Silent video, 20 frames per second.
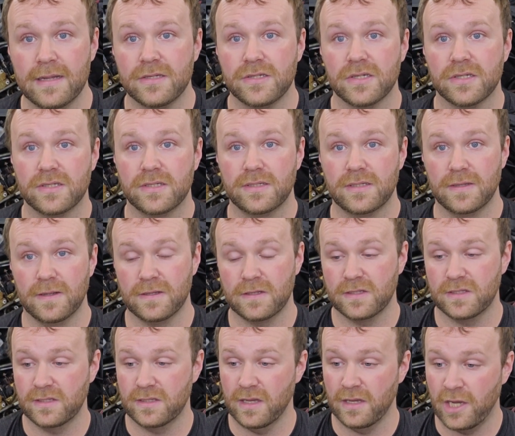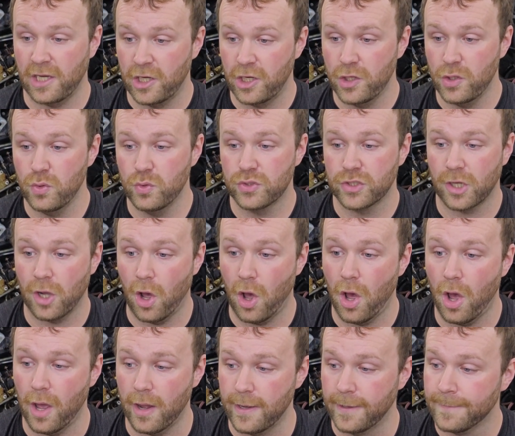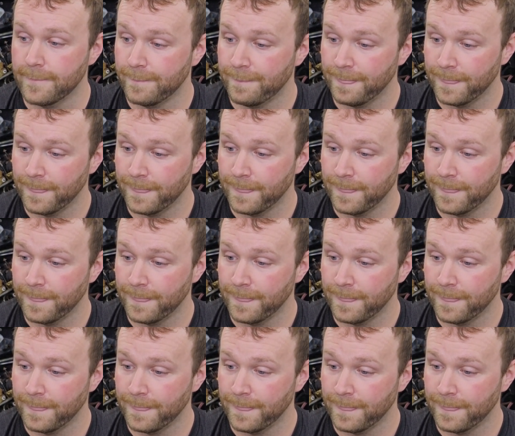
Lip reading: it's a huge con.